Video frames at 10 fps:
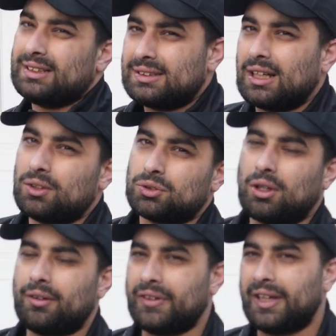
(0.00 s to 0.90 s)
in town
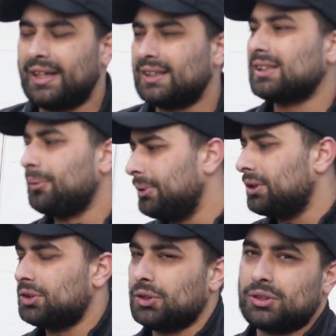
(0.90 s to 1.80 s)
drive it is a
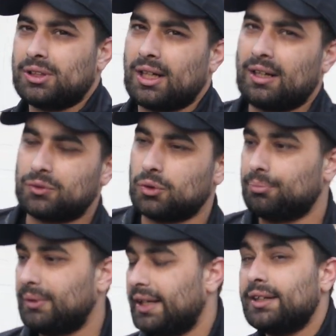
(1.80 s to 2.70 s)
bit juicy, I have to
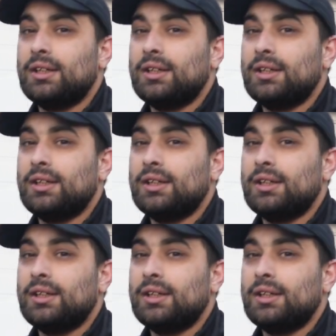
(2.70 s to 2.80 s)
admit.